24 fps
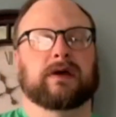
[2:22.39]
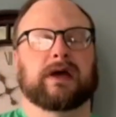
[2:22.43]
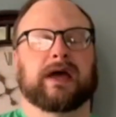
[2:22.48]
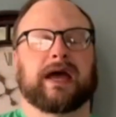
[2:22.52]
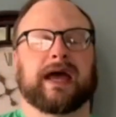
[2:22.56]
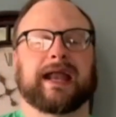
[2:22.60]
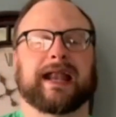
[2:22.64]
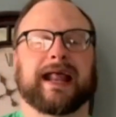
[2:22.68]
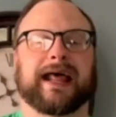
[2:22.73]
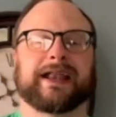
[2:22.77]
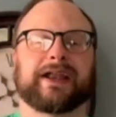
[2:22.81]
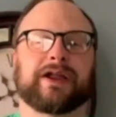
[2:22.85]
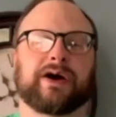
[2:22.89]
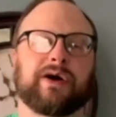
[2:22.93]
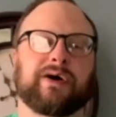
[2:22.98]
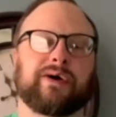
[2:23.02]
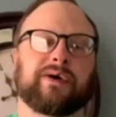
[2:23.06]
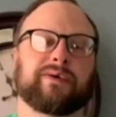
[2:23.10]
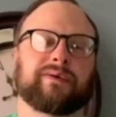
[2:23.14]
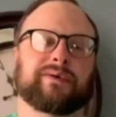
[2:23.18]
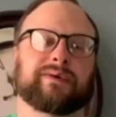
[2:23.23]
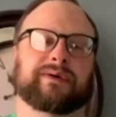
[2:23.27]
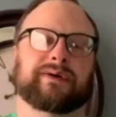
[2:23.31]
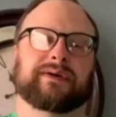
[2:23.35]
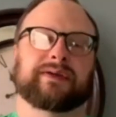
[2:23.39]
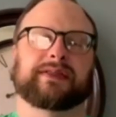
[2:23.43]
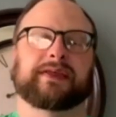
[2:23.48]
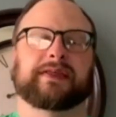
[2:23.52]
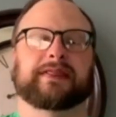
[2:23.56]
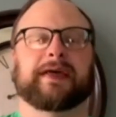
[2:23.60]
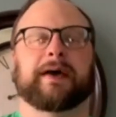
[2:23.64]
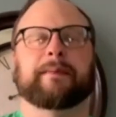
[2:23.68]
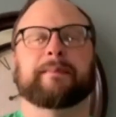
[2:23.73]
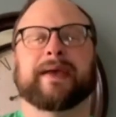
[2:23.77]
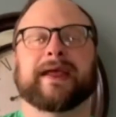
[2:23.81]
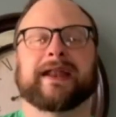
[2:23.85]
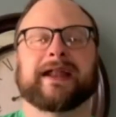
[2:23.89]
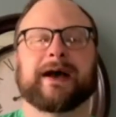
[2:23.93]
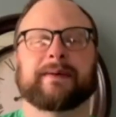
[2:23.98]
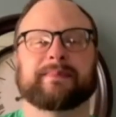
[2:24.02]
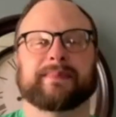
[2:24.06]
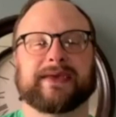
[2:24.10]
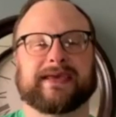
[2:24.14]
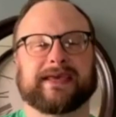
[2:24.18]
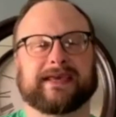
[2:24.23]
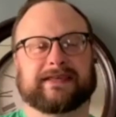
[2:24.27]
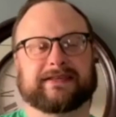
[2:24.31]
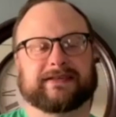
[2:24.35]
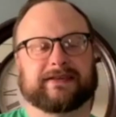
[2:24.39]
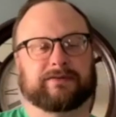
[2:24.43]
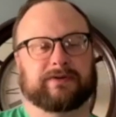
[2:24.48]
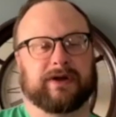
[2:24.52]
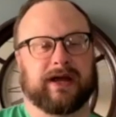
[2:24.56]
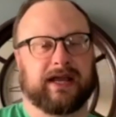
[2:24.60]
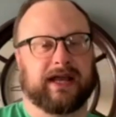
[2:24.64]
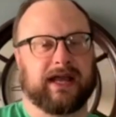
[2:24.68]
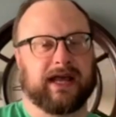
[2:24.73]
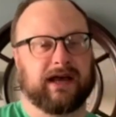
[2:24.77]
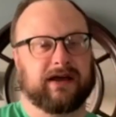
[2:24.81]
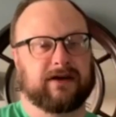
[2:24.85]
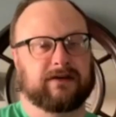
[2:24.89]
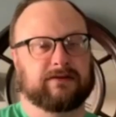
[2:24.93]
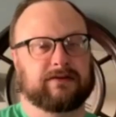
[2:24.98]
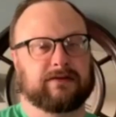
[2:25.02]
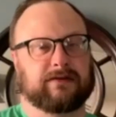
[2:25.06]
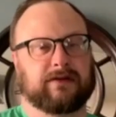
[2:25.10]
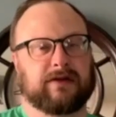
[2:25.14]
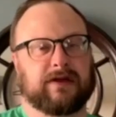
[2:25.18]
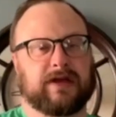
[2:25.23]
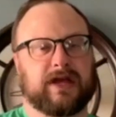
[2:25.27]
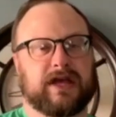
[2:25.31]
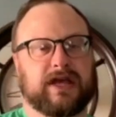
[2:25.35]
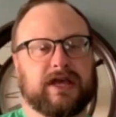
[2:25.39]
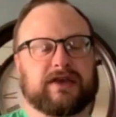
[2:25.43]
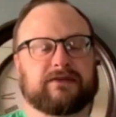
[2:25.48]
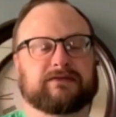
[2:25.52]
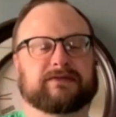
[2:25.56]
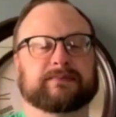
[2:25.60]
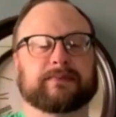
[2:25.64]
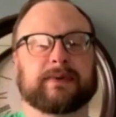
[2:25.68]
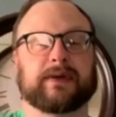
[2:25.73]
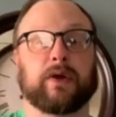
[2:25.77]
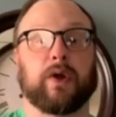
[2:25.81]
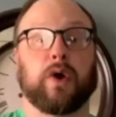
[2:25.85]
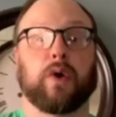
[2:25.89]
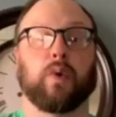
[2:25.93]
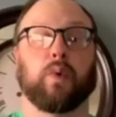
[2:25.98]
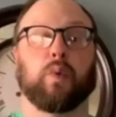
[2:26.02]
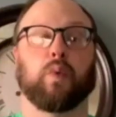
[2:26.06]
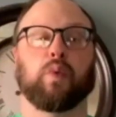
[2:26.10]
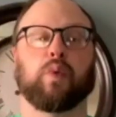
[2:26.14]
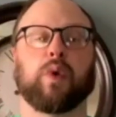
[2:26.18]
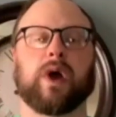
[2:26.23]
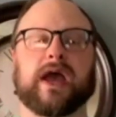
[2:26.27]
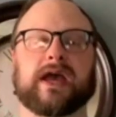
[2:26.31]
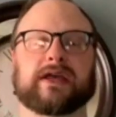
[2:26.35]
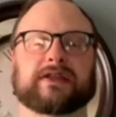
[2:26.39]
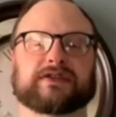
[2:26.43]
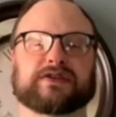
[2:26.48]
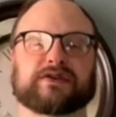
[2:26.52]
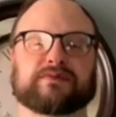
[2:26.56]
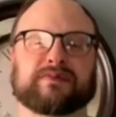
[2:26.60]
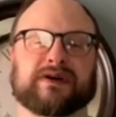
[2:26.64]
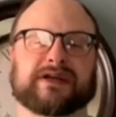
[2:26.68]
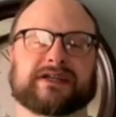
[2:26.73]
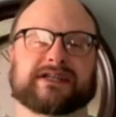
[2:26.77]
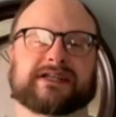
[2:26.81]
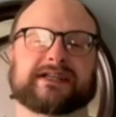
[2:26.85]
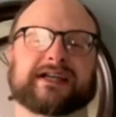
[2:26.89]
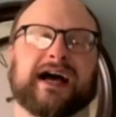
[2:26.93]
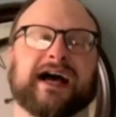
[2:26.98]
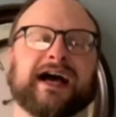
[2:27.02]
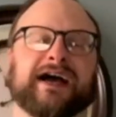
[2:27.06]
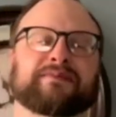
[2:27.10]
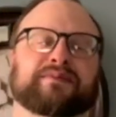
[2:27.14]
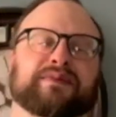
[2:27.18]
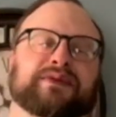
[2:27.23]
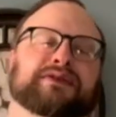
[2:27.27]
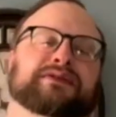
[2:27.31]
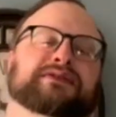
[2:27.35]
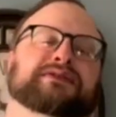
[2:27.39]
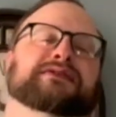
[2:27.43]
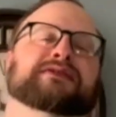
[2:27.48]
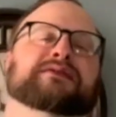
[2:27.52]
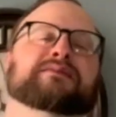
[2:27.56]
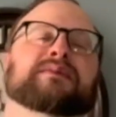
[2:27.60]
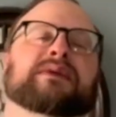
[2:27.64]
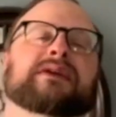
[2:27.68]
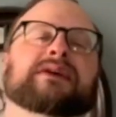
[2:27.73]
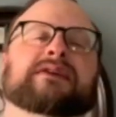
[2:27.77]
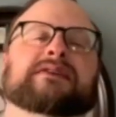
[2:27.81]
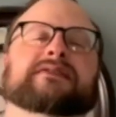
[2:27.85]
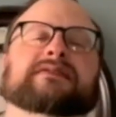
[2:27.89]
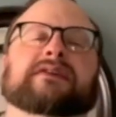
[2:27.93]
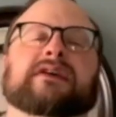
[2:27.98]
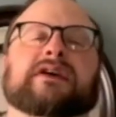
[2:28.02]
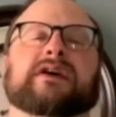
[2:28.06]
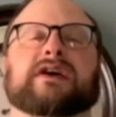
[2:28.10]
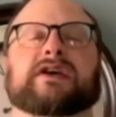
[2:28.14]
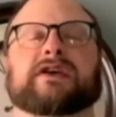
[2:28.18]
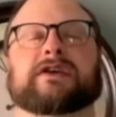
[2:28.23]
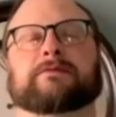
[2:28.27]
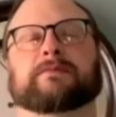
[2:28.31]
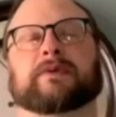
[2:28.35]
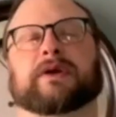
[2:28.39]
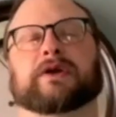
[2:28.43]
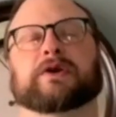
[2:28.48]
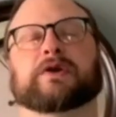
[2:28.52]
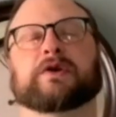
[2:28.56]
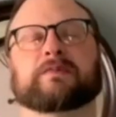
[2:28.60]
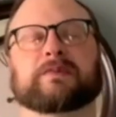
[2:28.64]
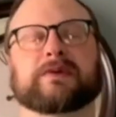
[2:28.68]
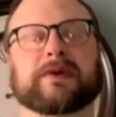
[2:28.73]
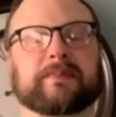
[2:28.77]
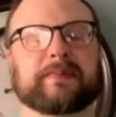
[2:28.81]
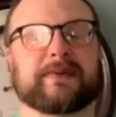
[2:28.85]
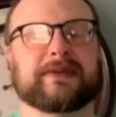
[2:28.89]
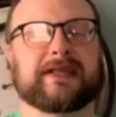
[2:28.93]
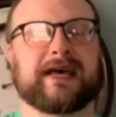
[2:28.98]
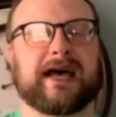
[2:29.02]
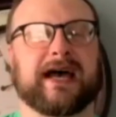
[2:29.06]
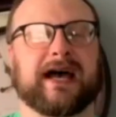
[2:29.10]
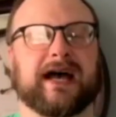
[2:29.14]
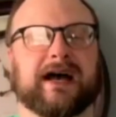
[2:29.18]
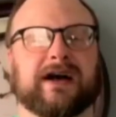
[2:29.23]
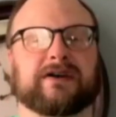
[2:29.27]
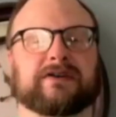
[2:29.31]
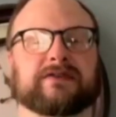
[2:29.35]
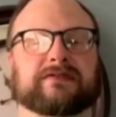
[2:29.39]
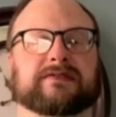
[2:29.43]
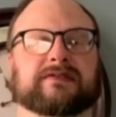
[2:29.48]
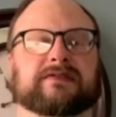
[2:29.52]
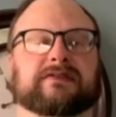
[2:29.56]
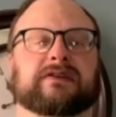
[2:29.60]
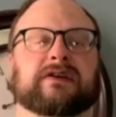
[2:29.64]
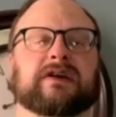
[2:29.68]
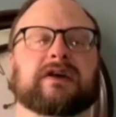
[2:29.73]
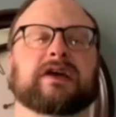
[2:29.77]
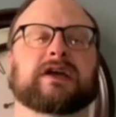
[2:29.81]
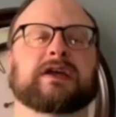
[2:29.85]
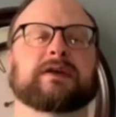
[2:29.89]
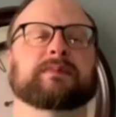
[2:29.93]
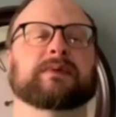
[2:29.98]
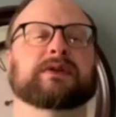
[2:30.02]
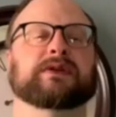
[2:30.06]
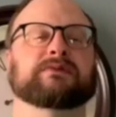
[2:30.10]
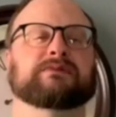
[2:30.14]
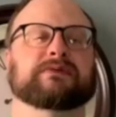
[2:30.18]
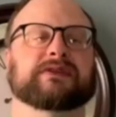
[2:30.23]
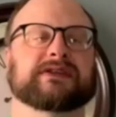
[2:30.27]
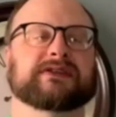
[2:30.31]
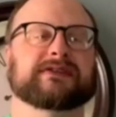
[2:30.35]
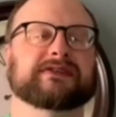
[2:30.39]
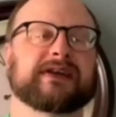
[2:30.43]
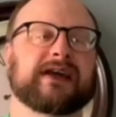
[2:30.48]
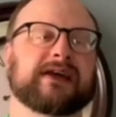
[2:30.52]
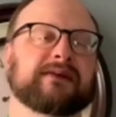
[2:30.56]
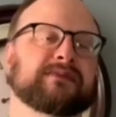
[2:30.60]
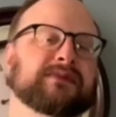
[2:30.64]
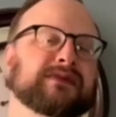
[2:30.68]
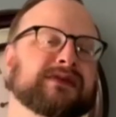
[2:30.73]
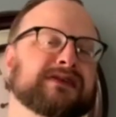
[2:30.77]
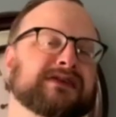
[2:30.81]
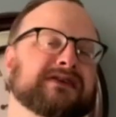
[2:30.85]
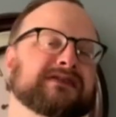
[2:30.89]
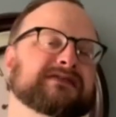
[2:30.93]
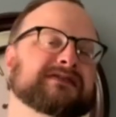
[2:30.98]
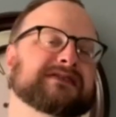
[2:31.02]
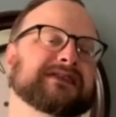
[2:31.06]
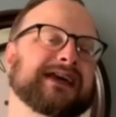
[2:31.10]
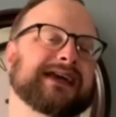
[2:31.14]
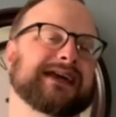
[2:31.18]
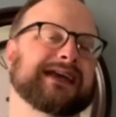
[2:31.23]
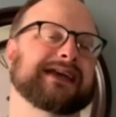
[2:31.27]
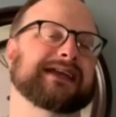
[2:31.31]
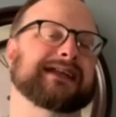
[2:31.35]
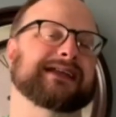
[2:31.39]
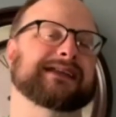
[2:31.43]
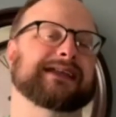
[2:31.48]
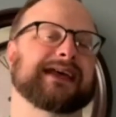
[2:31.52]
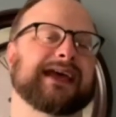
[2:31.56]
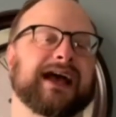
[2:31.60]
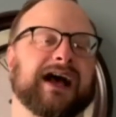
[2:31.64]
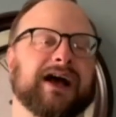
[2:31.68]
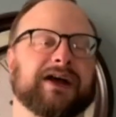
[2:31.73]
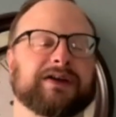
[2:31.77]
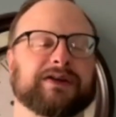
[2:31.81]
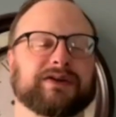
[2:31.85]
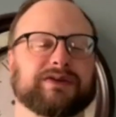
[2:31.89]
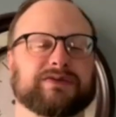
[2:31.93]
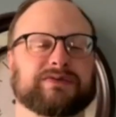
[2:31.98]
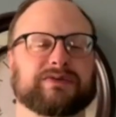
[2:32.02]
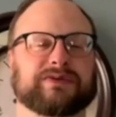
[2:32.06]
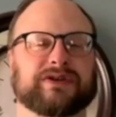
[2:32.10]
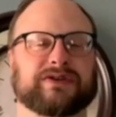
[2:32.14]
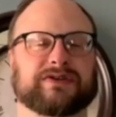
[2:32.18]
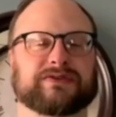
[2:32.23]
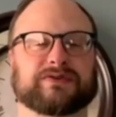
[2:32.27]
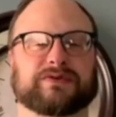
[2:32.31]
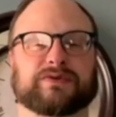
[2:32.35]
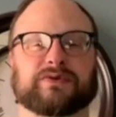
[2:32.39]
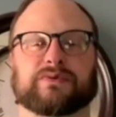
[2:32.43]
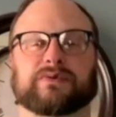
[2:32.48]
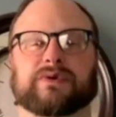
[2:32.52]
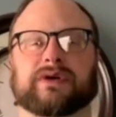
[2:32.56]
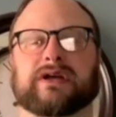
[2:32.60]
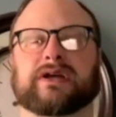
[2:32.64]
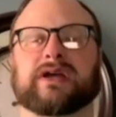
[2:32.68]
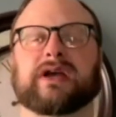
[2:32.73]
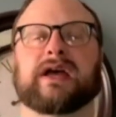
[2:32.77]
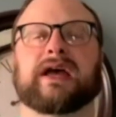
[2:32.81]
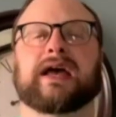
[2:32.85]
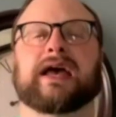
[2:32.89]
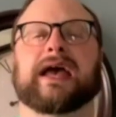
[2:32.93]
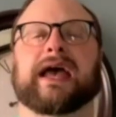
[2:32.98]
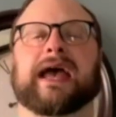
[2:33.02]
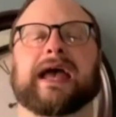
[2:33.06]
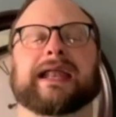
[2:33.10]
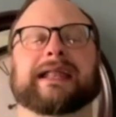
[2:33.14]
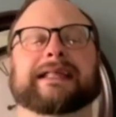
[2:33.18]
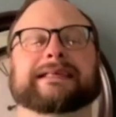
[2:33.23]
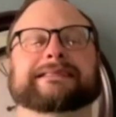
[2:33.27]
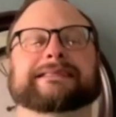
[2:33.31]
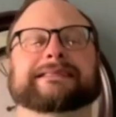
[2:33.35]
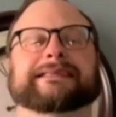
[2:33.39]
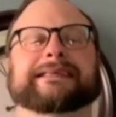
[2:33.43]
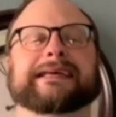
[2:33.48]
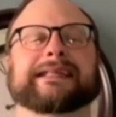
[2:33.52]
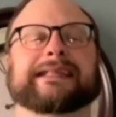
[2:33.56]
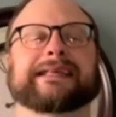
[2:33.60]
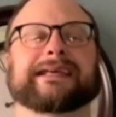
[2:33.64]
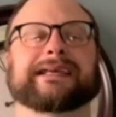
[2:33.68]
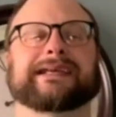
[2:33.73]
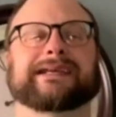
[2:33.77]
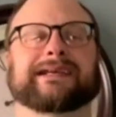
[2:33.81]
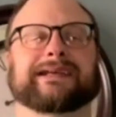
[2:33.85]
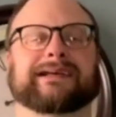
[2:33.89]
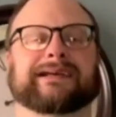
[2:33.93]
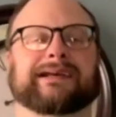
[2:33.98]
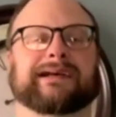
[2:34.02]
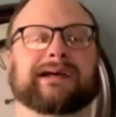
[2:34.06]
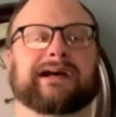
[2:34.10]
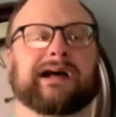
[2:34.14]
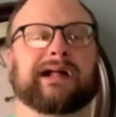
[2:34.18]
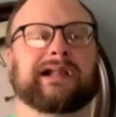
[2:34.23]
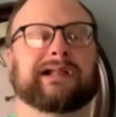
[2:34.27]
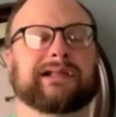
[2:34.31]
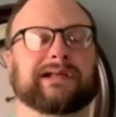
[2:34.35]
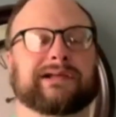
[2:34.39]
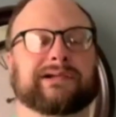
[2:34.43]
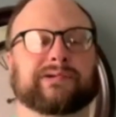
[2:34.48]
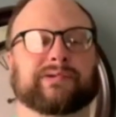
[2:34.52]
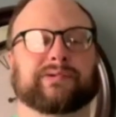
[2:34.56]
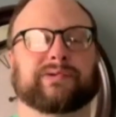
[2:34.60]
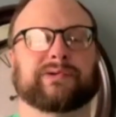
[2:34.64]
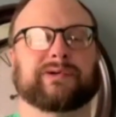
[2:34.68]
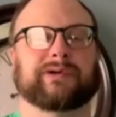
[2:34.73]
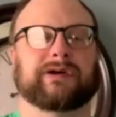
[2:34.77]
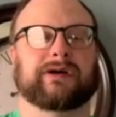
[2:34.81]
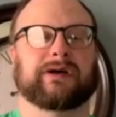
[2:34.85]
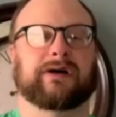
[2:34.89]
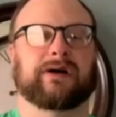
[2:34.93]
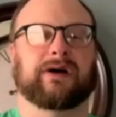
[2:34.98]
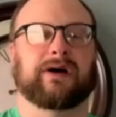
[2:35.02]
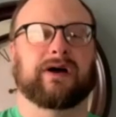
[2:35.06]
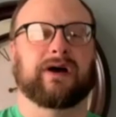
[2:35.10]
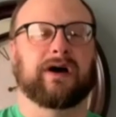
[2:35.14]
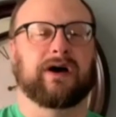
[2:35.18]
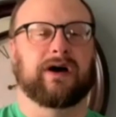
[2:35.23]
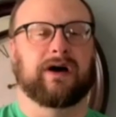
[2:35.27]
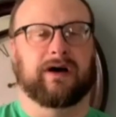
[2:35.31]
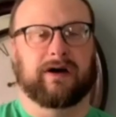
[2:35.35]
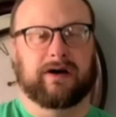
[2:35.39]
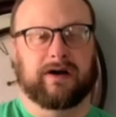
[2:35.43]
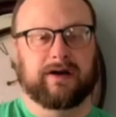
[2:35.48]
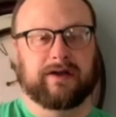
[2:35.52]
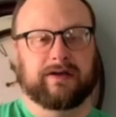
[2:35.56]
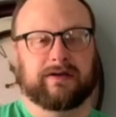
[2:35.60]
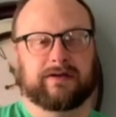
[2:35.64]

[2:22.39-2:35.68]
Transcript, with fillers: And I know that that may not be easy right now. You've spent way too much time with your siblings. You've been cooped up in the house. You've been doing the same things day in and day out. You're doing your schoolwork, and it's getting a little hard.